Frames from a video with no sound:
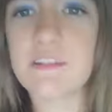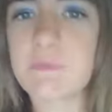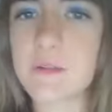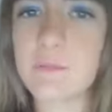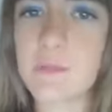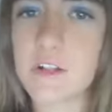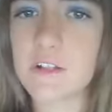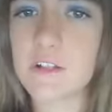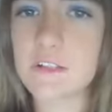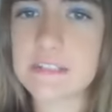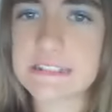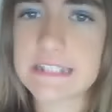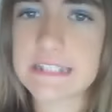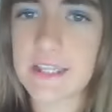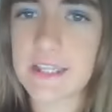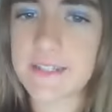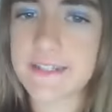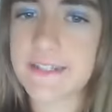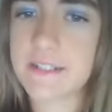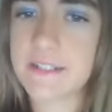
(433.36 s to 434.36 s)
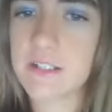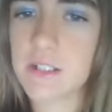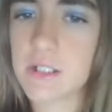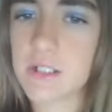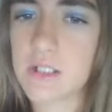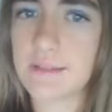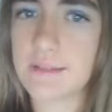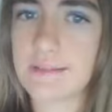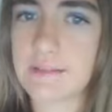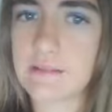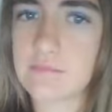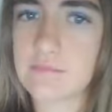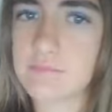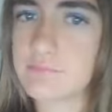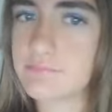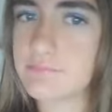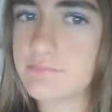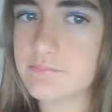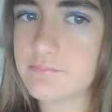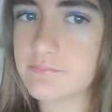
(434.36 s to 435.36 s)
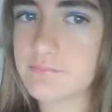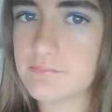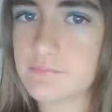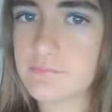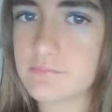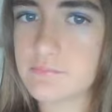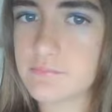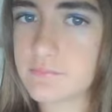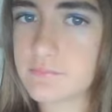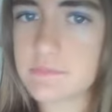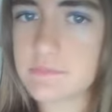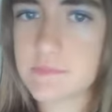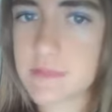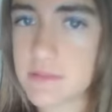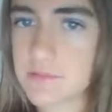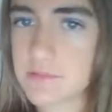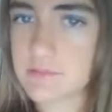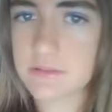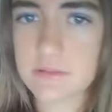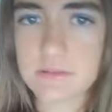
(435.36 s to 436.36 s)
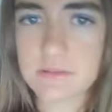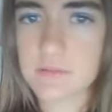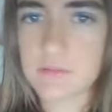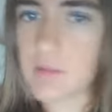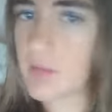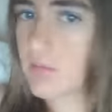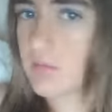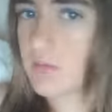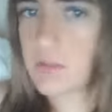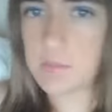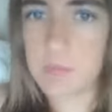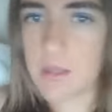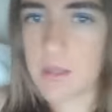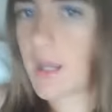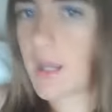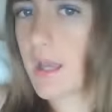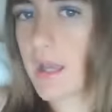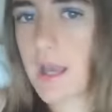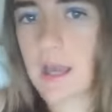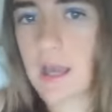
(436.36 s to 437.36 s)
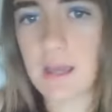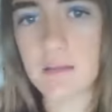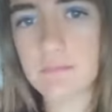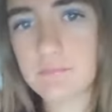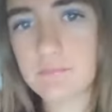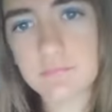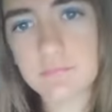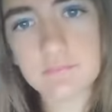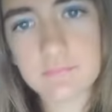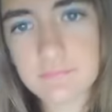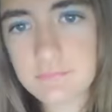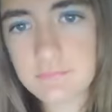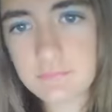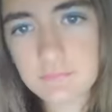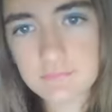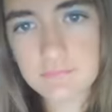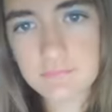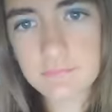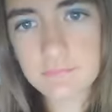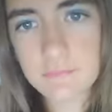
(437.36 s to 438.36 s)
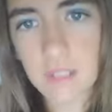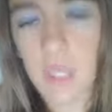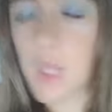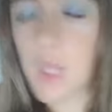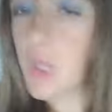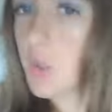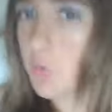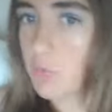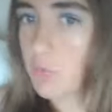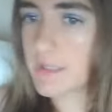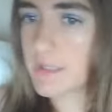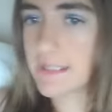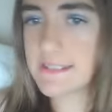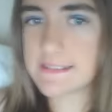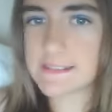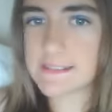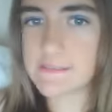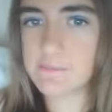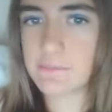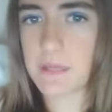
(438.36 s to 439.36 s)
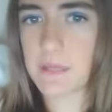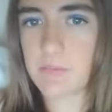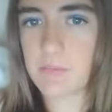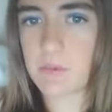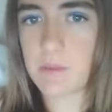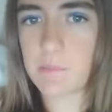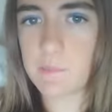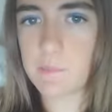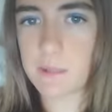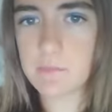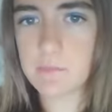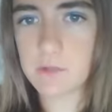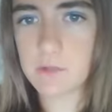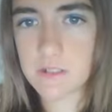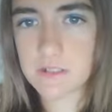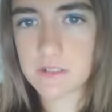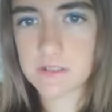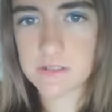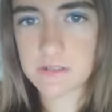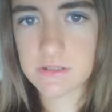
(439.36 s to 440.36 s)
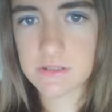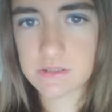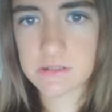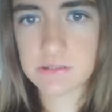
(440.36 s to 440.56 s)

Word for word: my brother's not here and it's the only bed I got. Well this is my bed. My brother's